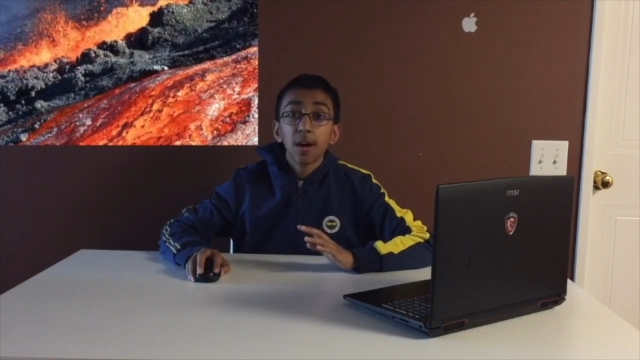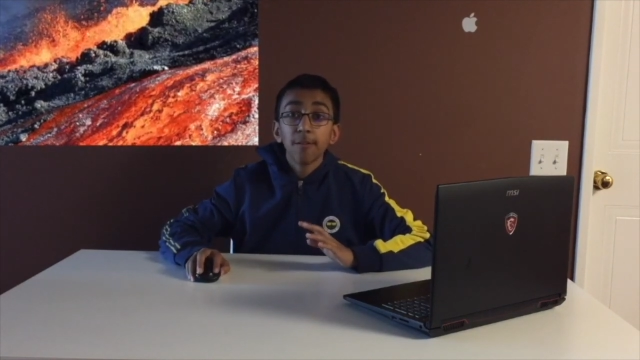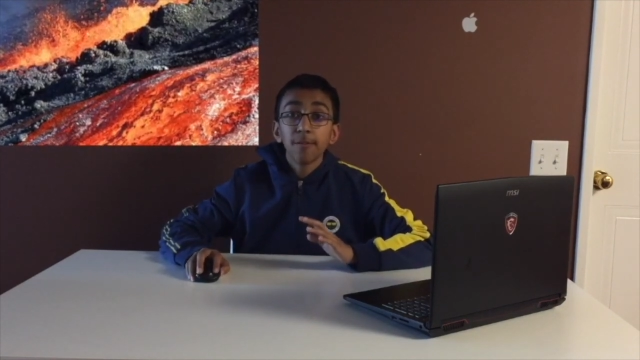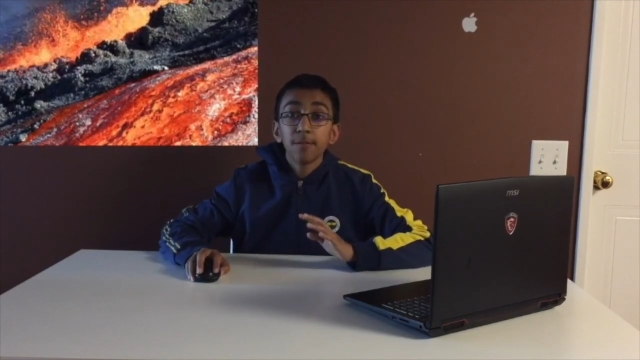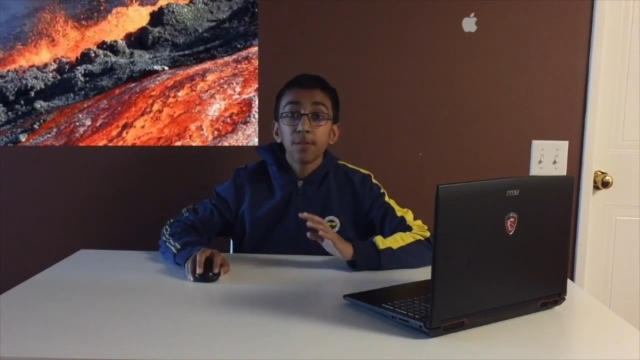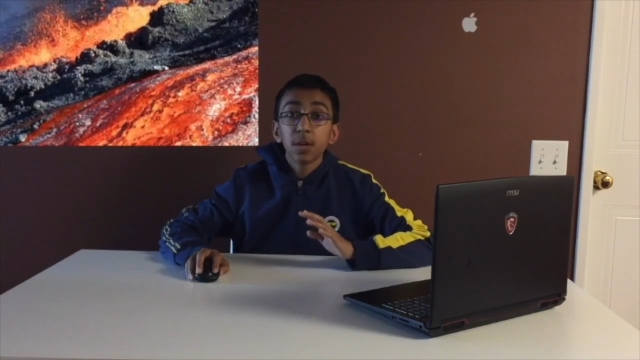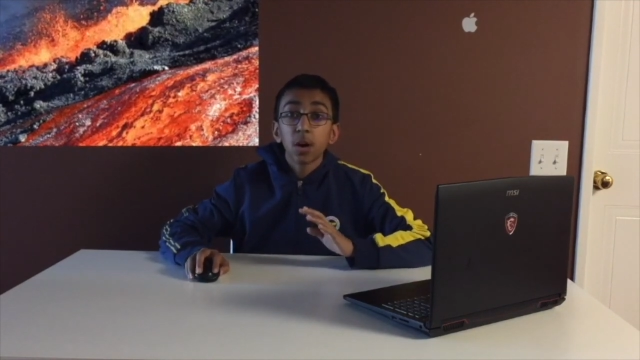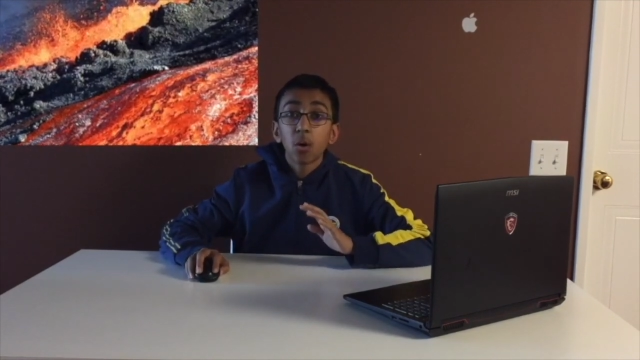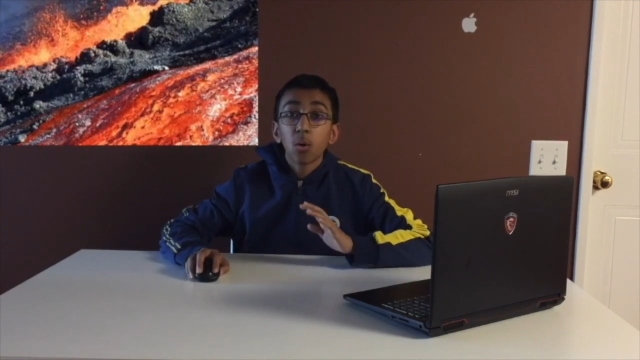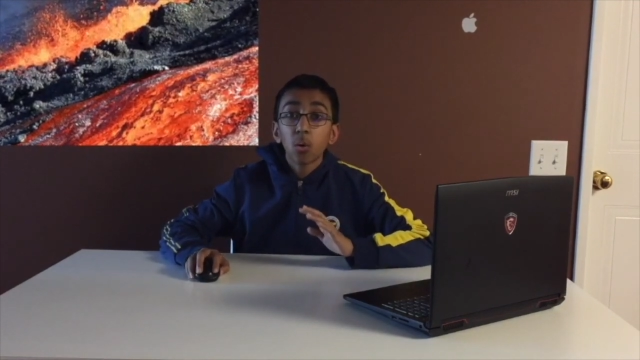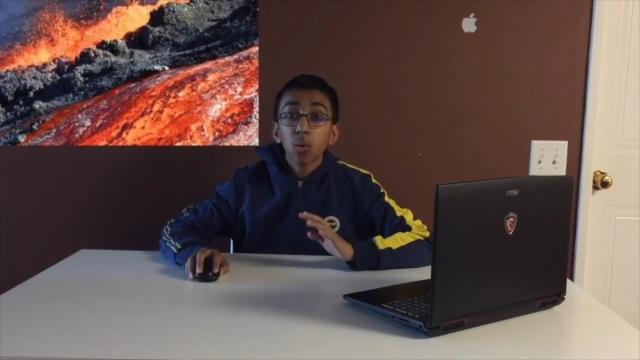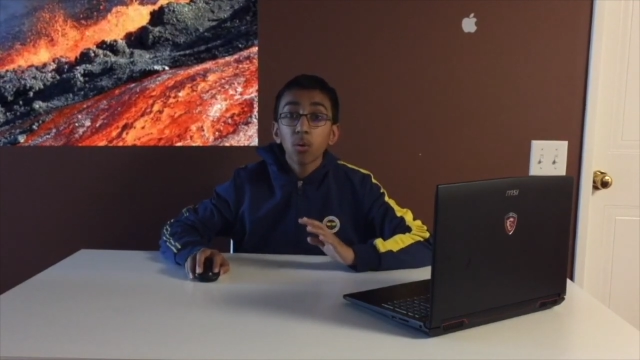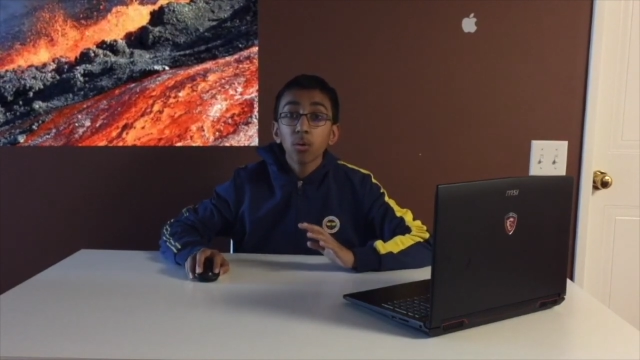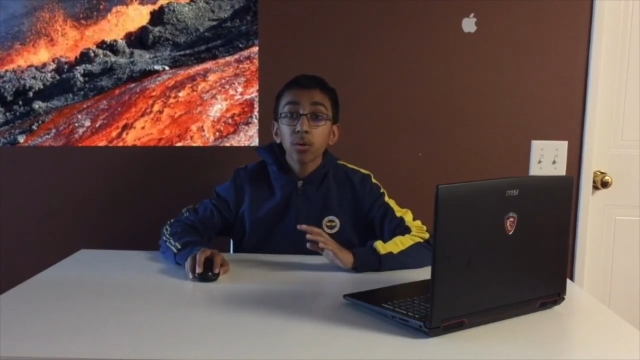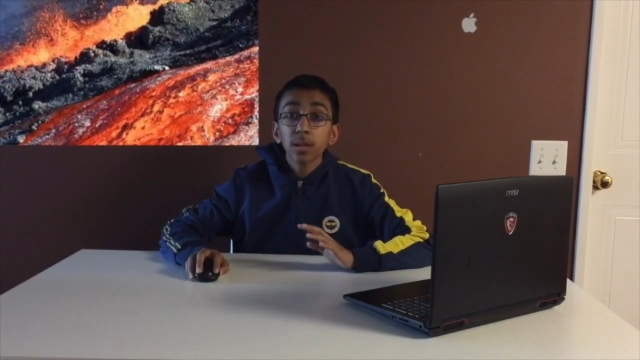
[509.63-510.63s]
of the
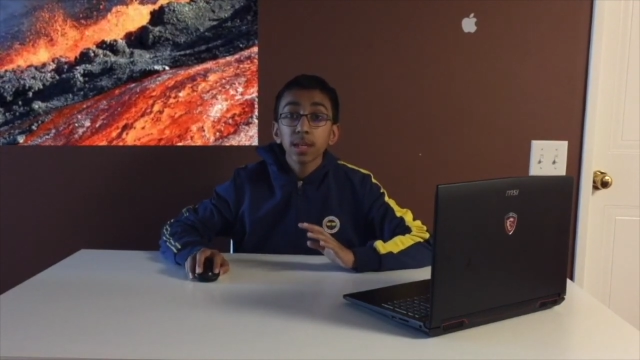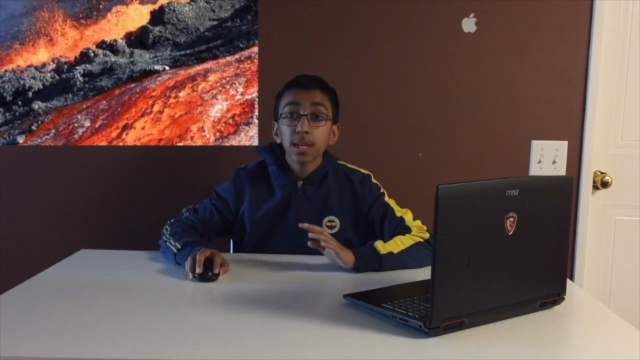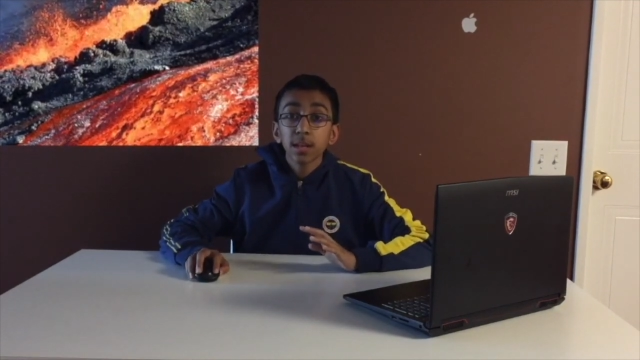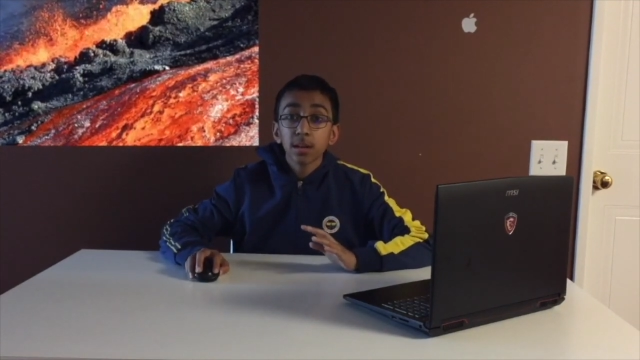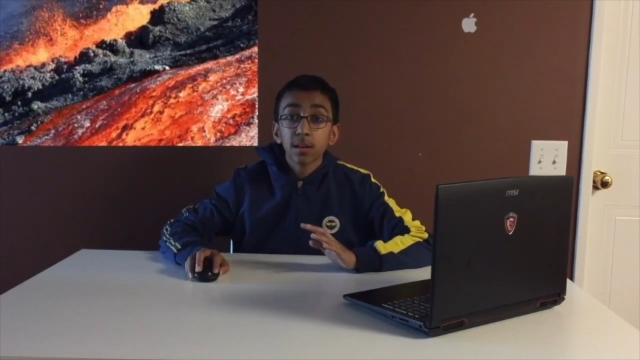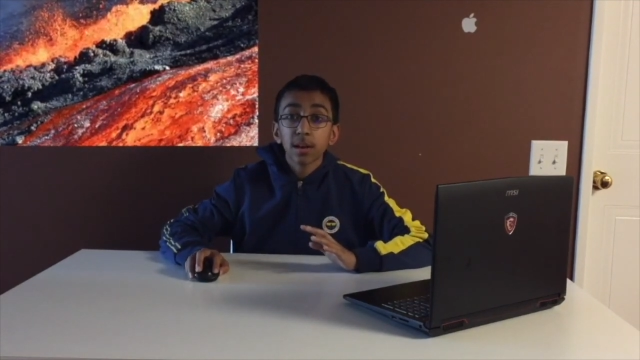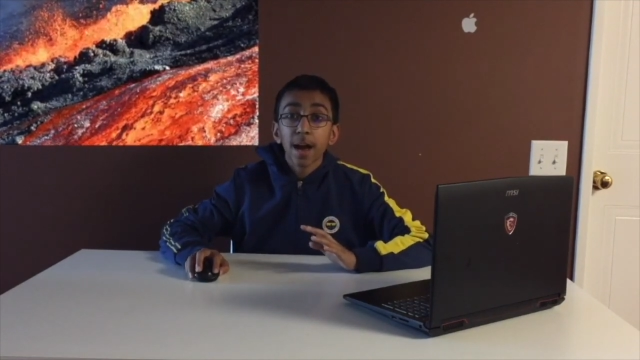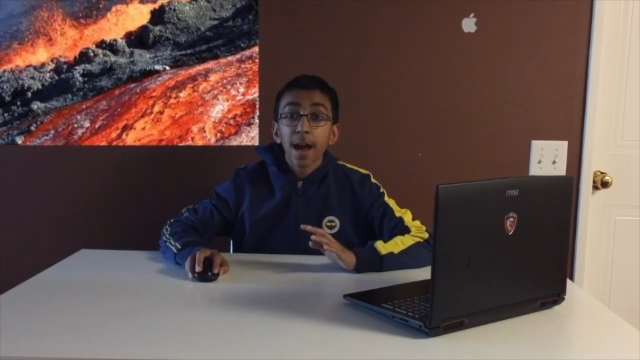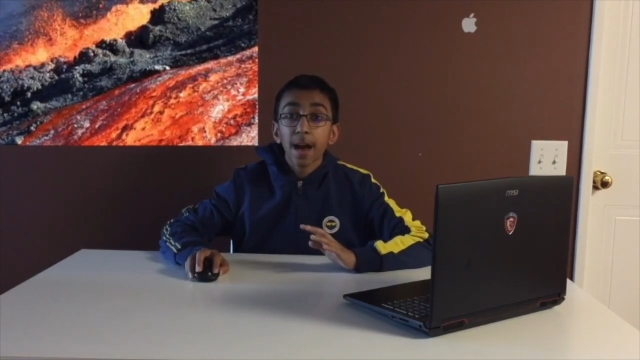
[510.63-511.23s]
whole year